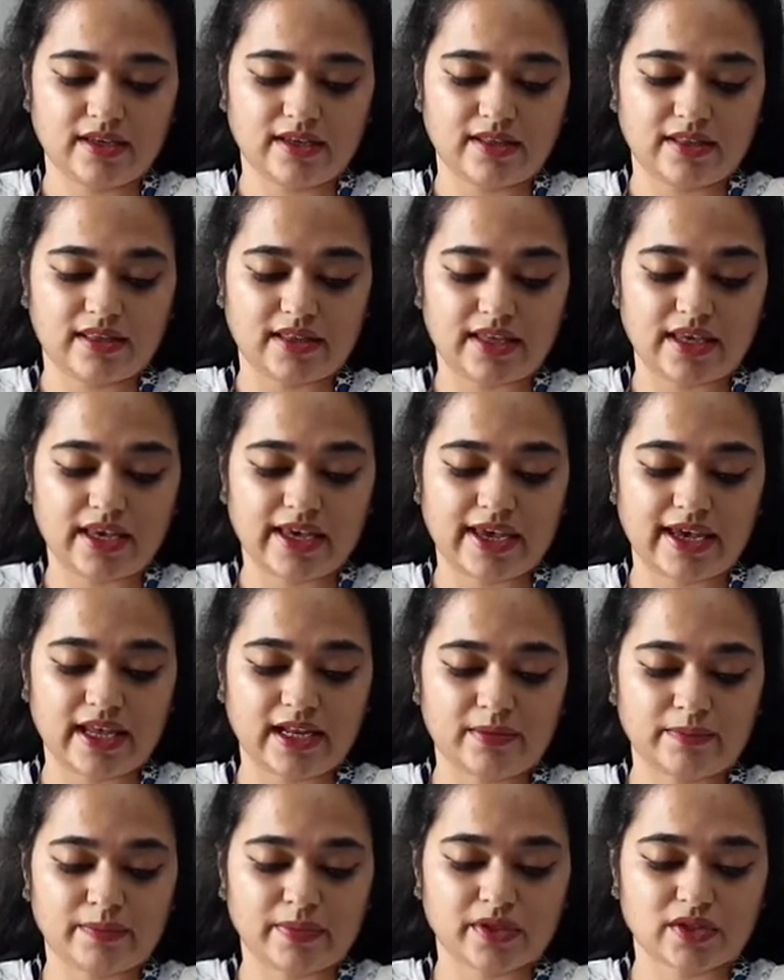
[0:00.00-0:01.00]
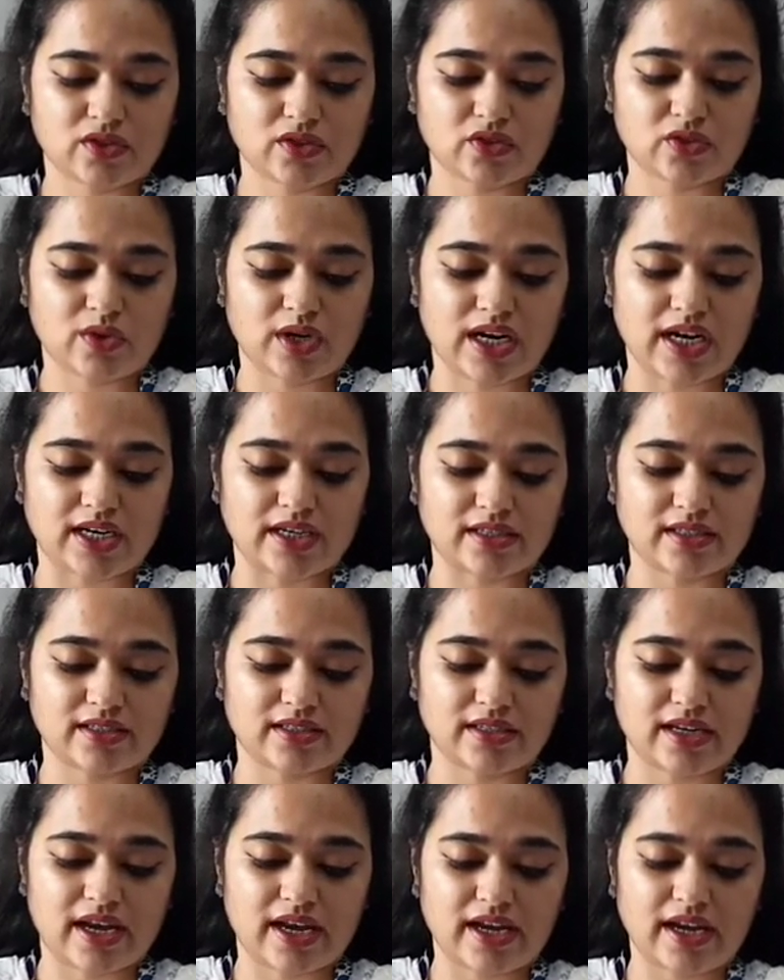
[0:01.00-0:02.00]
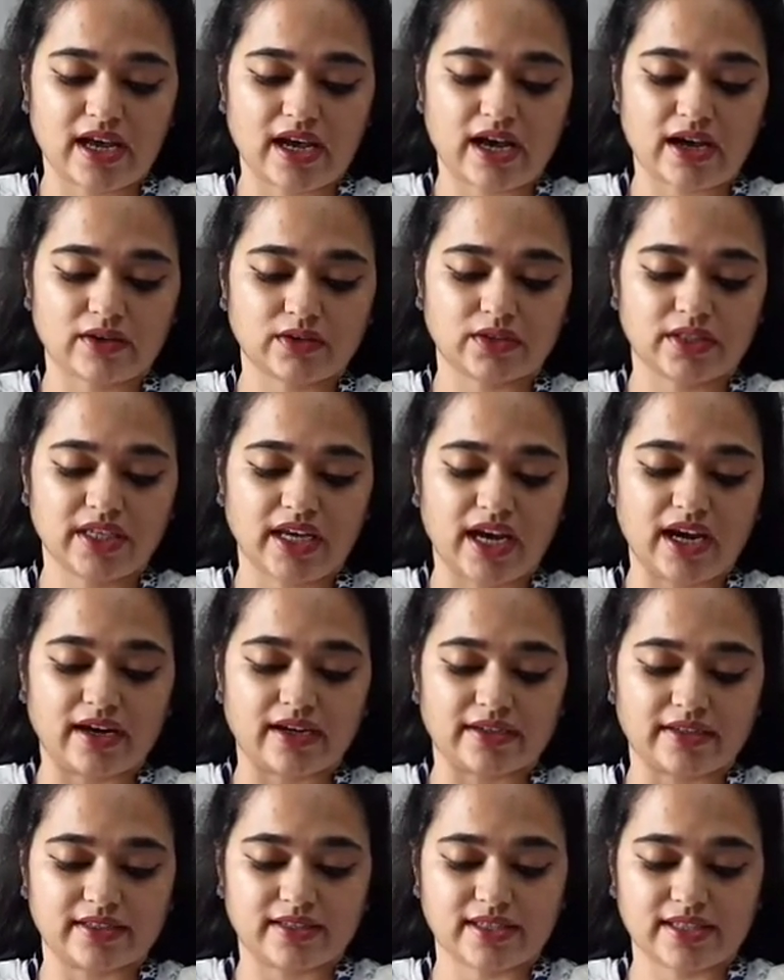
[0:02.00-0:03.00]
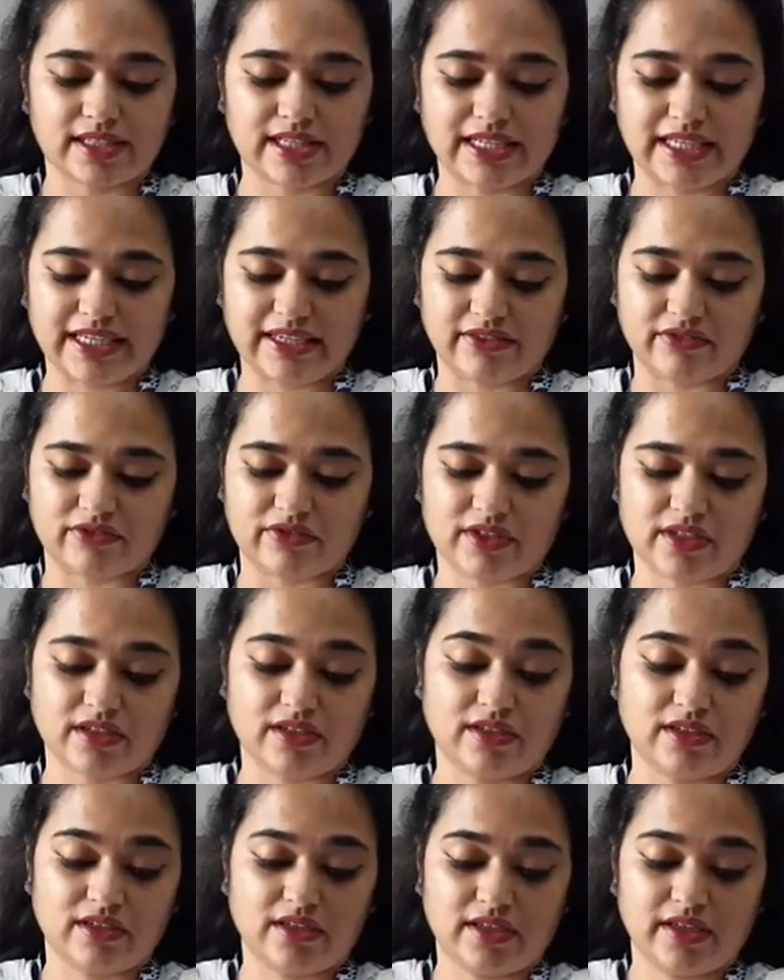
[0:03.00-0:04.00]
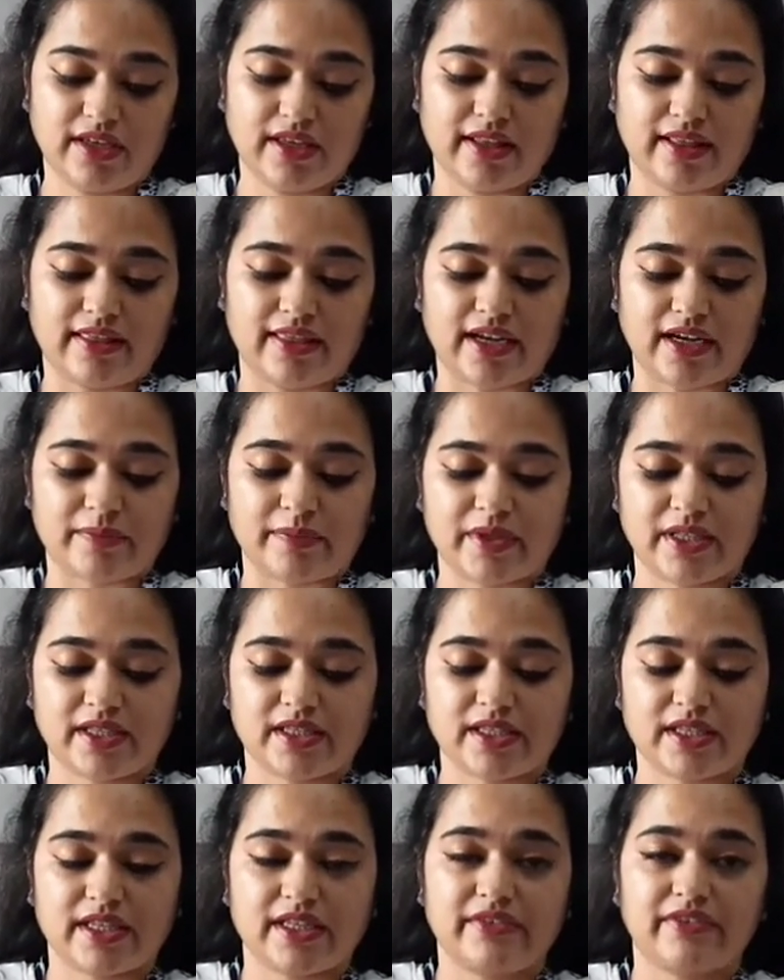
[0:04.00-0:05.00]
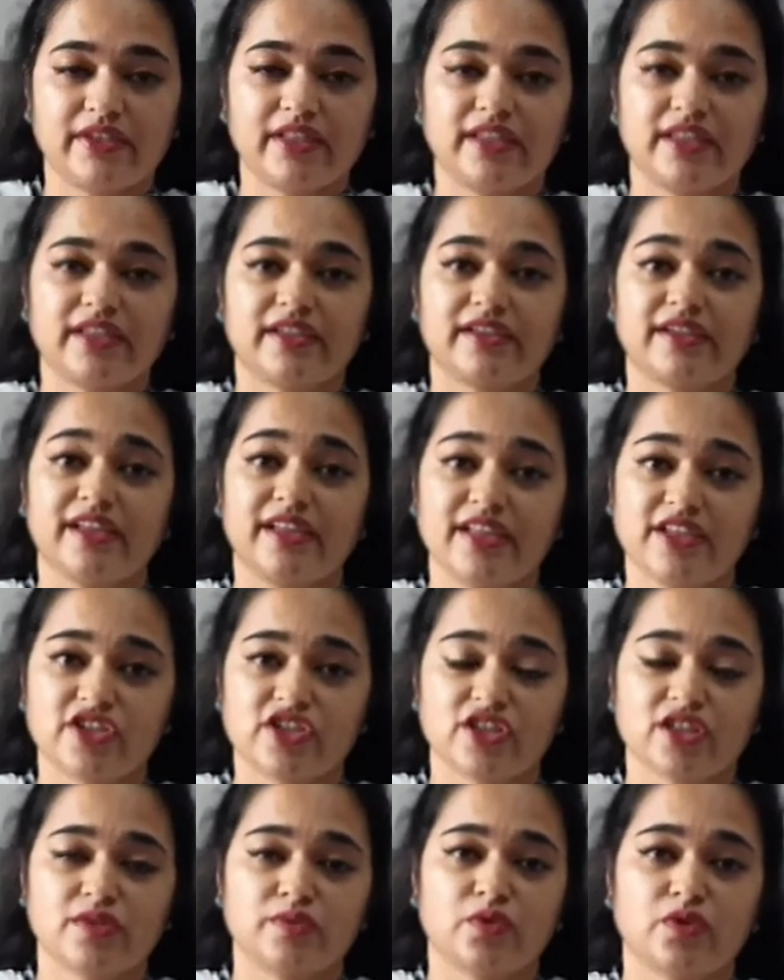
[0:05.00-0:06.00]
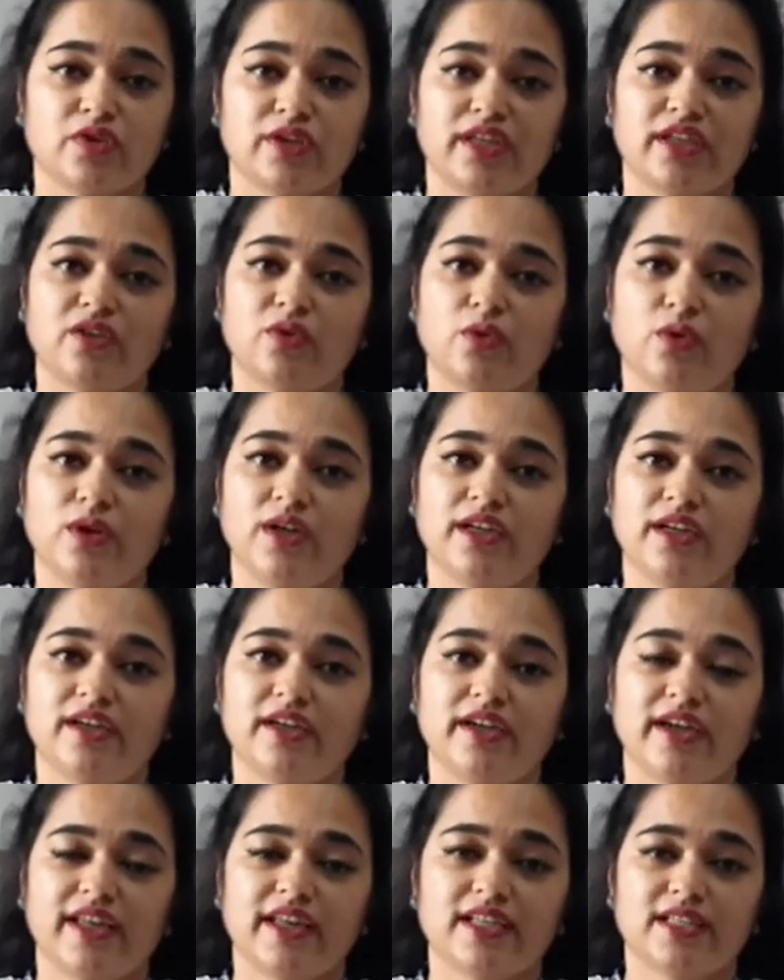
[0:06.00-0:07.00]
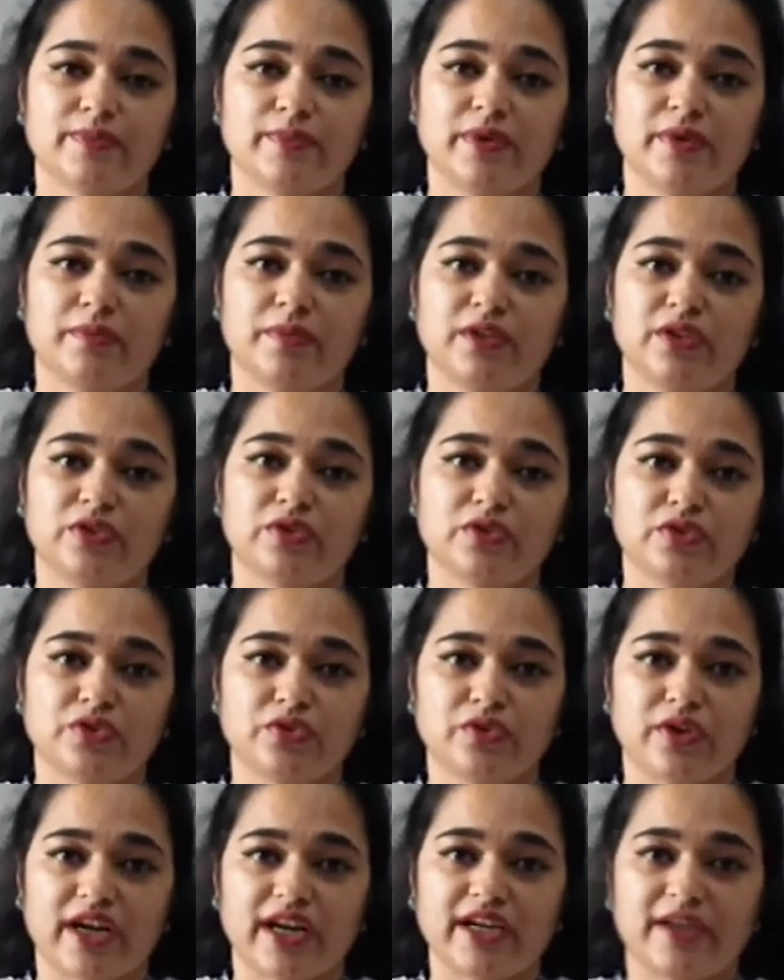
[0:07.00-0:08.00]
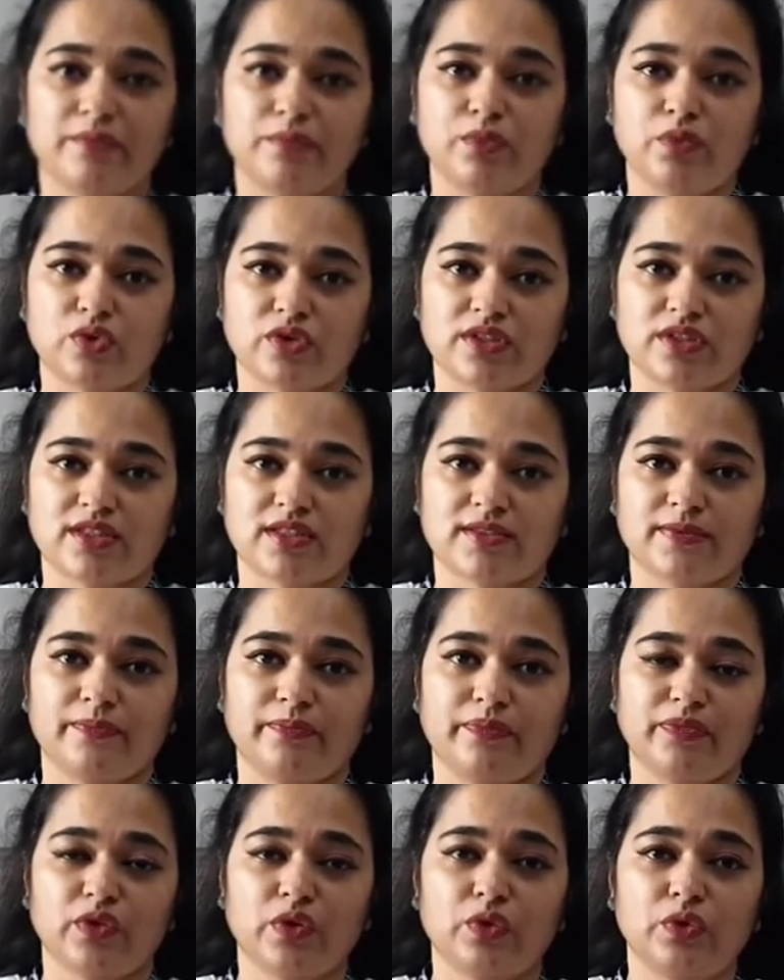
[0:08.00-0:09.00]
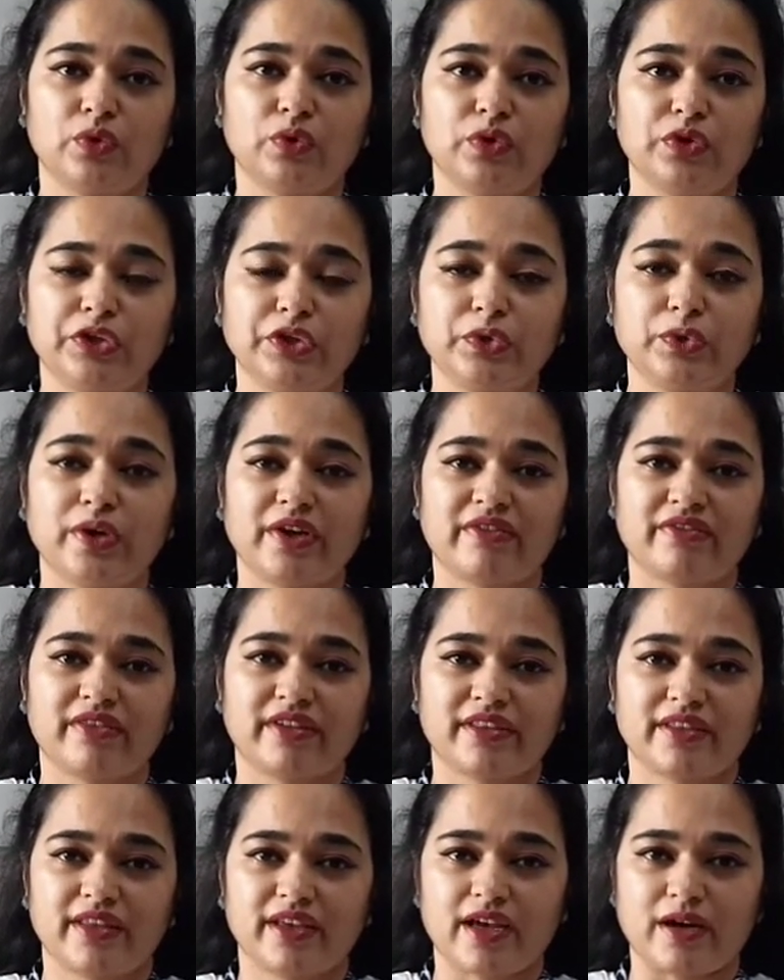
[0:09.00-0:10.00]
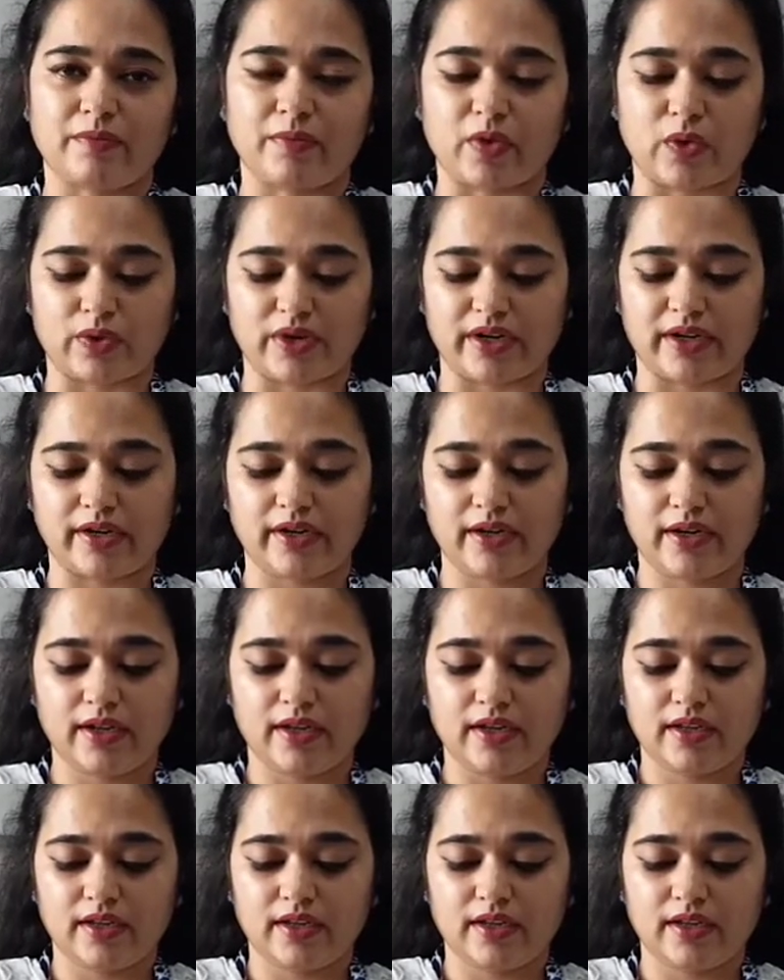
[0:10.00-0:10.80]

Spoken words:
They help us to understand how the Aryans lived. That means even the religious book, in olden days people used to write books who knew everything about it.